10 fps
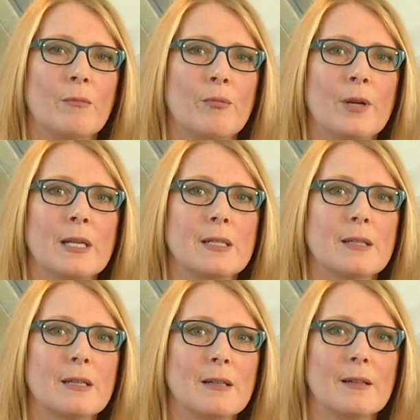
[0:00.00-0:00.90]
bring
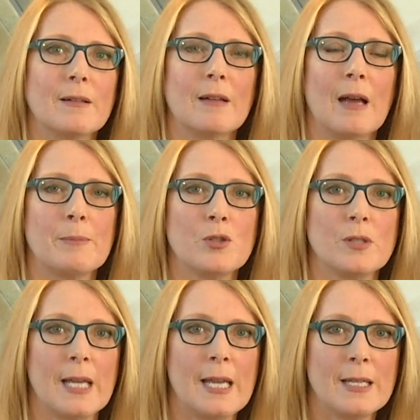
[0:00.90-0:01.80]
it up to
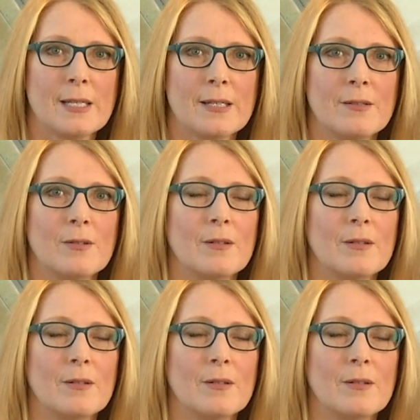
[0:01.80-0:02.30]
date.